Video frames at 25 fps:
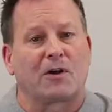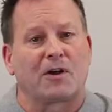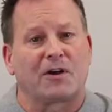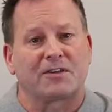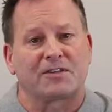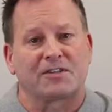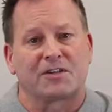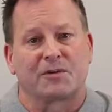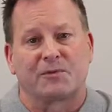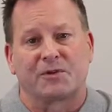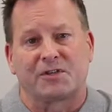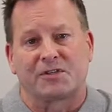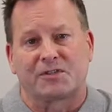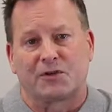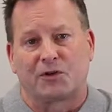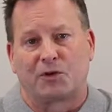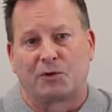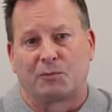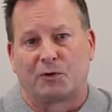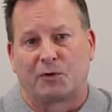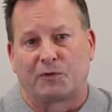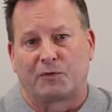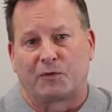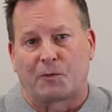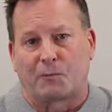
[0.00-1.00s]
custom is
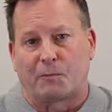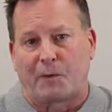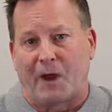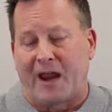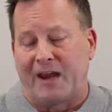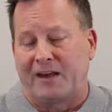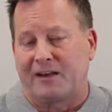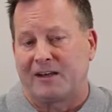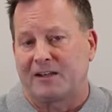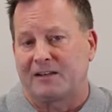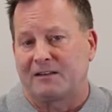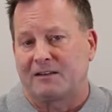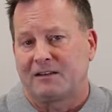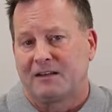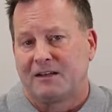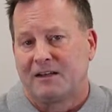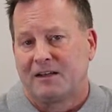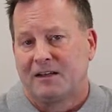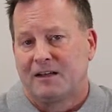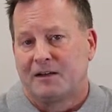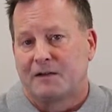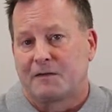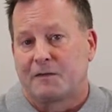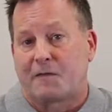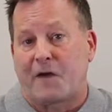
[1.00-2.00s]
suitable for painting,
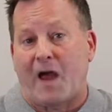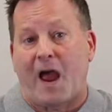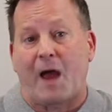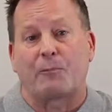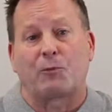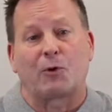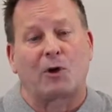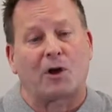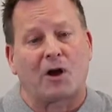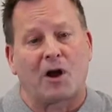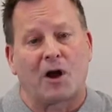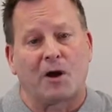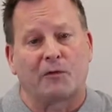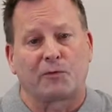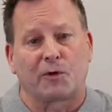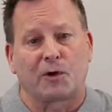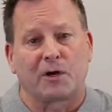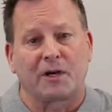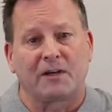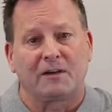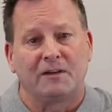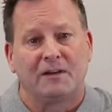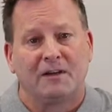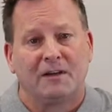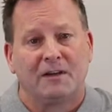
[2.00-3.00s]
fabric
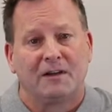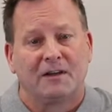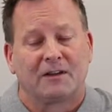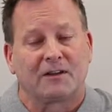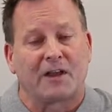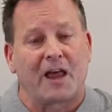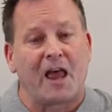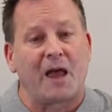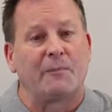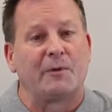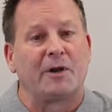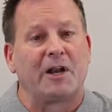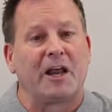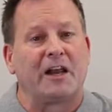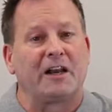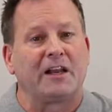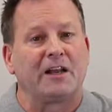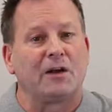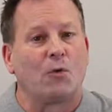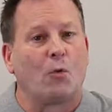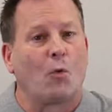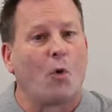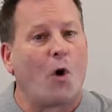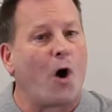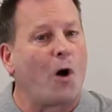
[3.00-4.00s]
covering,
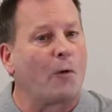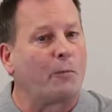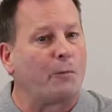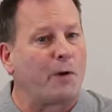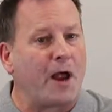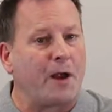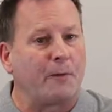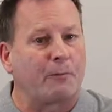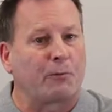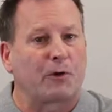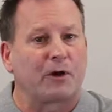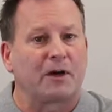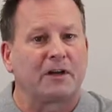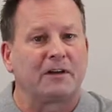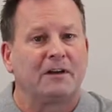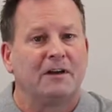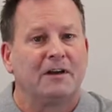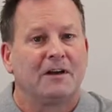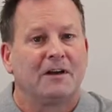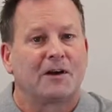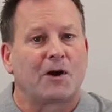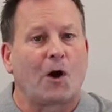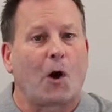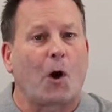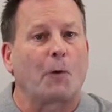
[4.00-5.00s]
laminating, wallpapering,
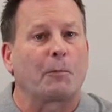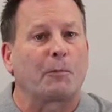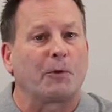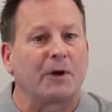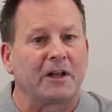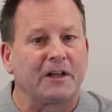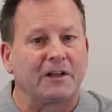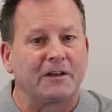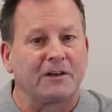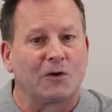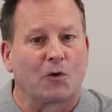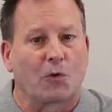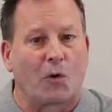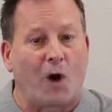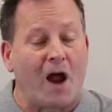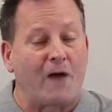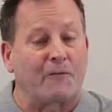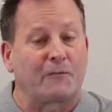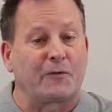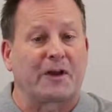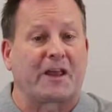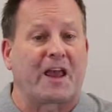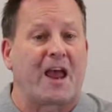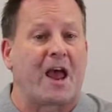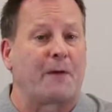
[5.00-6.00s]
carpeting,
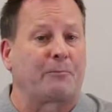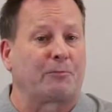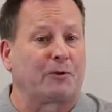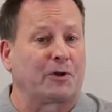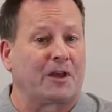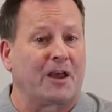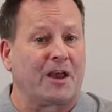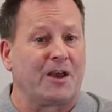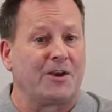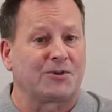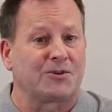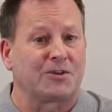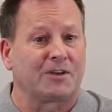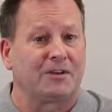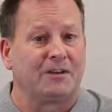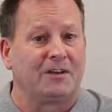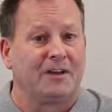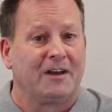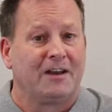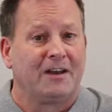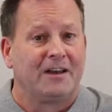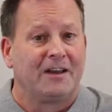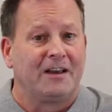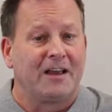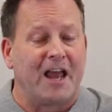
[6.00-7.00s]
graphic
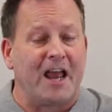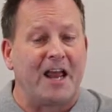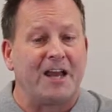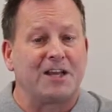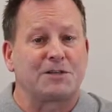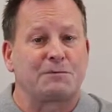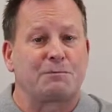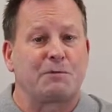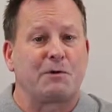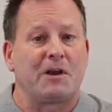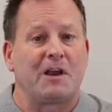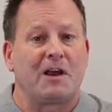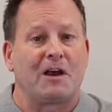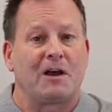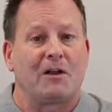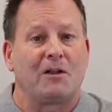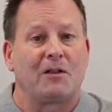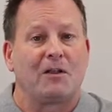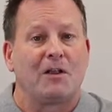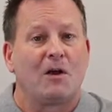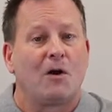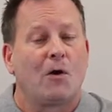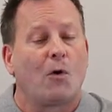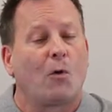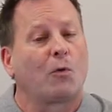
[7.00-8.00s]
application,
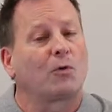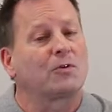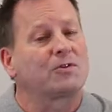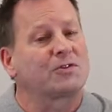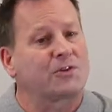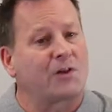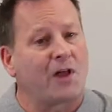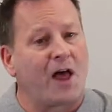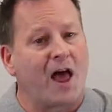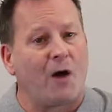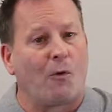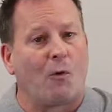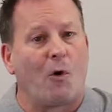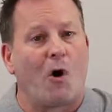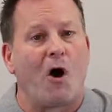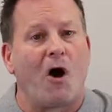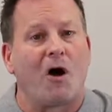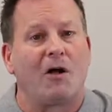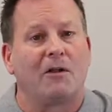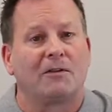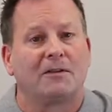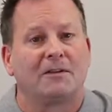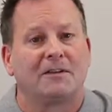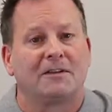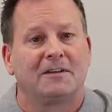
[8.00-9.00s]
HPL, or slat
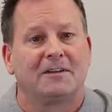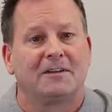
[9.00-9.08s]
wall.